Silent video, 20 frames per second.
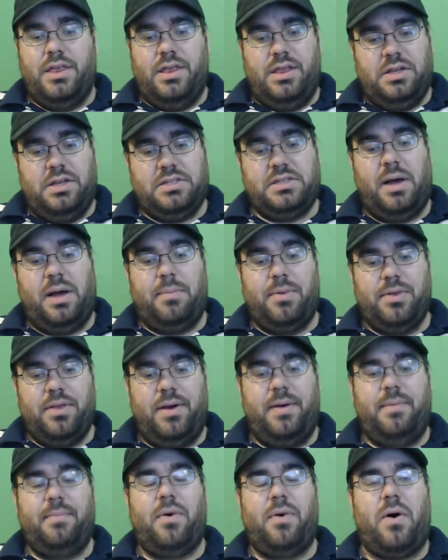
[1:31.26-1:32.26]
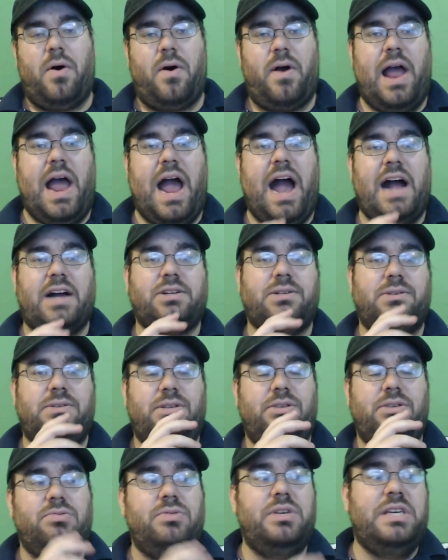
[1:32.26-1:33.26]
Some of them are actually
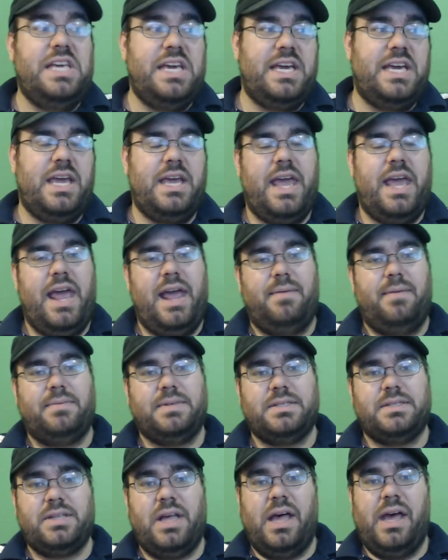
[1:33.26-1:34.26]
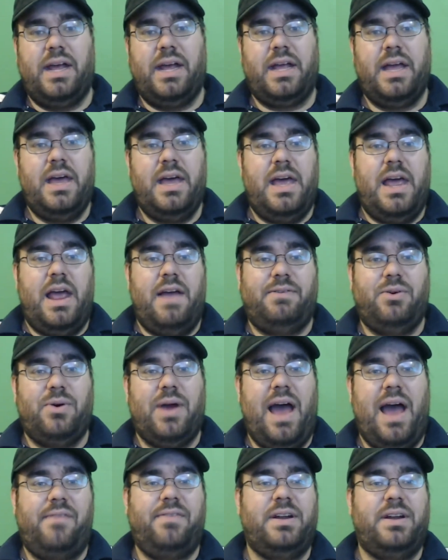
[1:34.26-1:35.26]
unique games. Like, if you
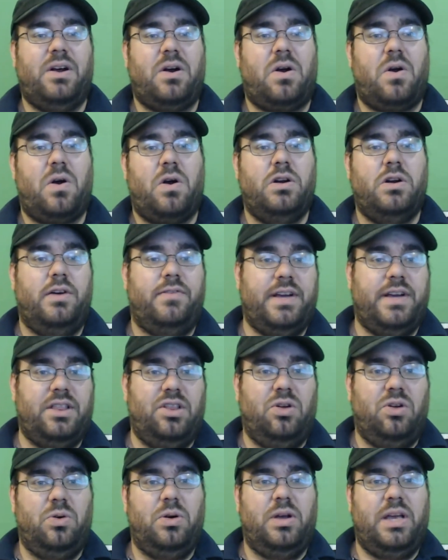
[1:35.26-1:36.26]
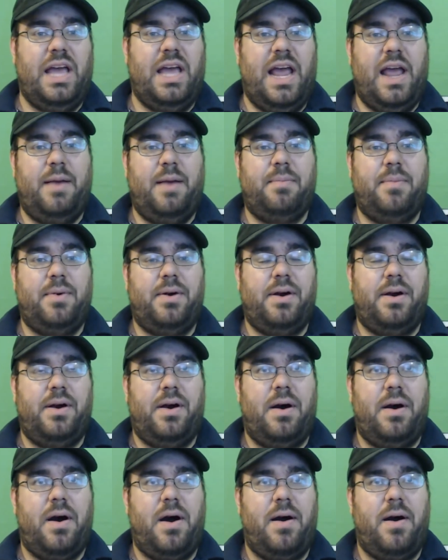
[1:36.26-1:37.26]
haven't heard of a little game
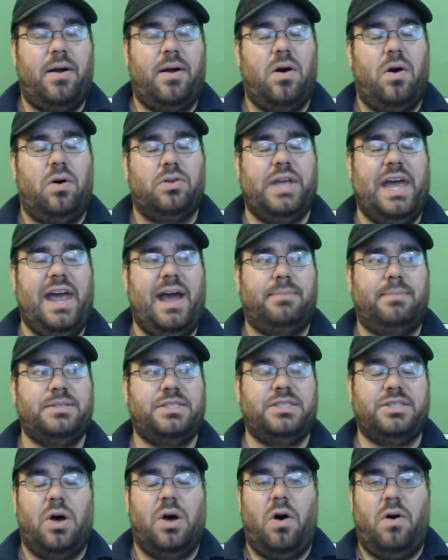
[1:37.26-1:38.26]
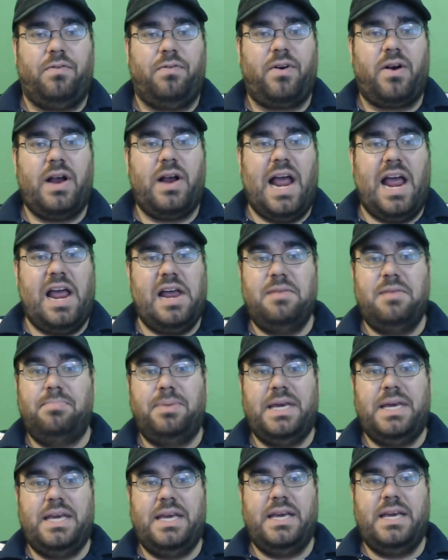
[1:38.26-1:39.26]
called Absolver,
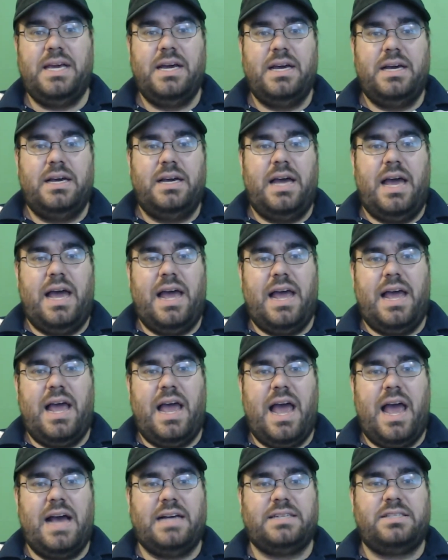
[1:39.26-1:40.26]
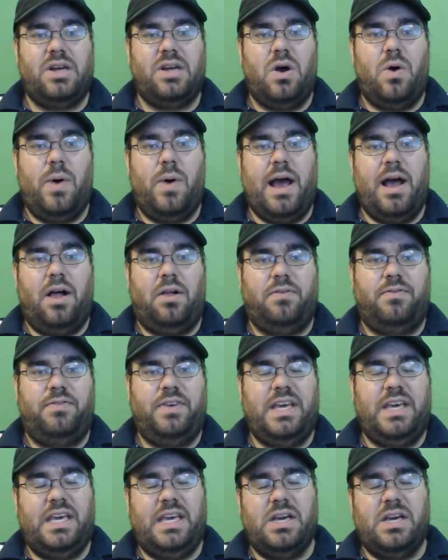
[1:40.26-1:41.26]

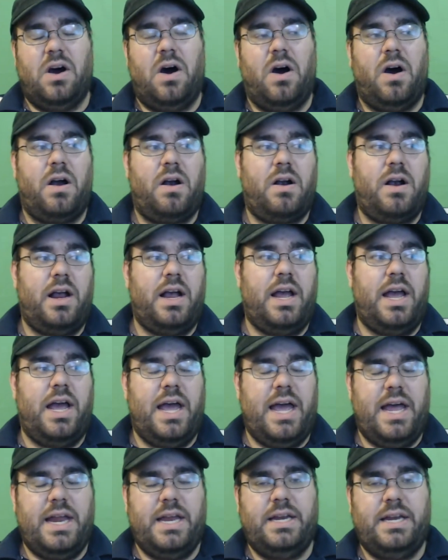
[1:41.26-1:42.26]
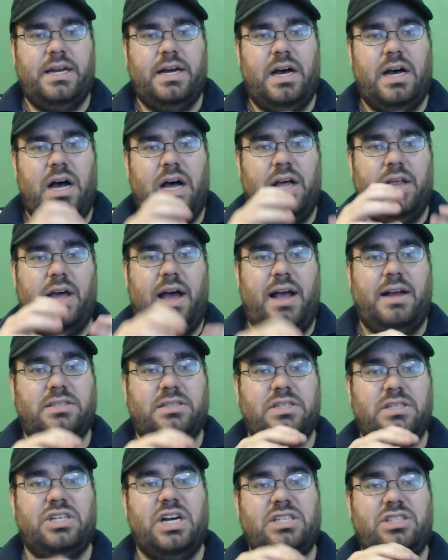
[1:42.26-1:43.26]
Solver, and I
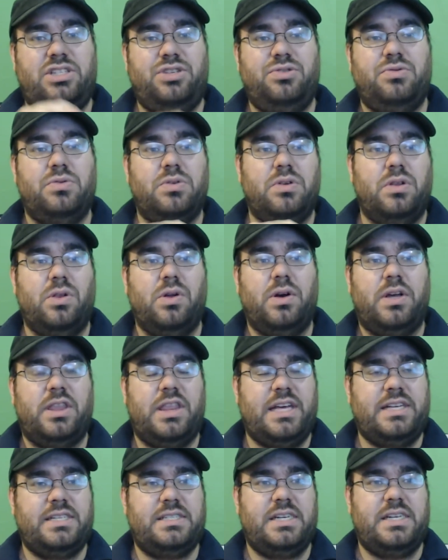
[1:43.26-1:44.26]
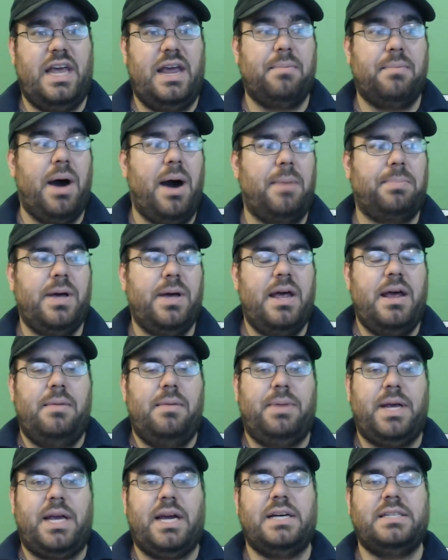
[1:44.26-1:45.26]
suggest you look this game up
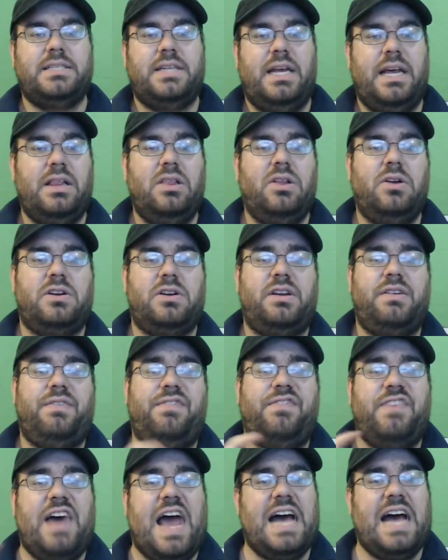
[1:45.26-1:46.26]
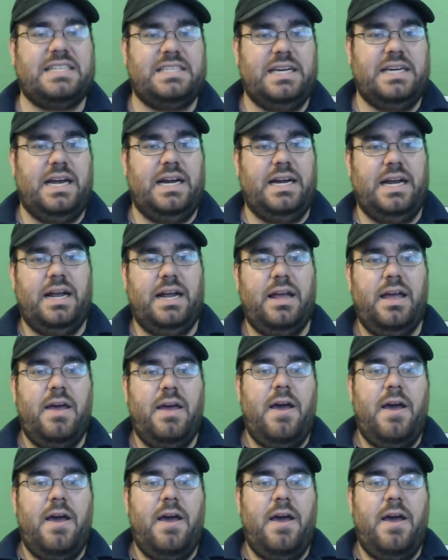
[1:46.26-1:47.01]
because it looks fascinating.